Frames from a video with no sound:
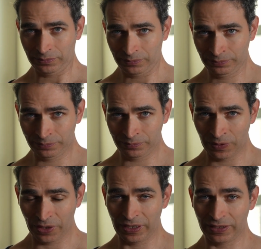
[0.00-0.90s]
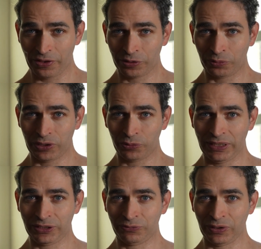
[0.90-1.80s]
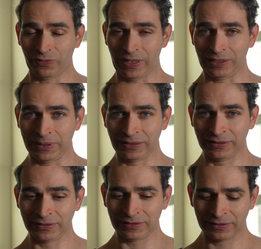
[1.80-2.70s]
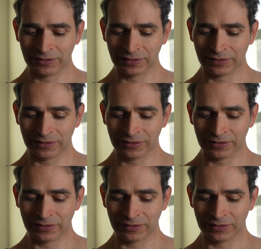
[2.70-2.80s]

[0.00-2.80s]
They are the graduation requirements.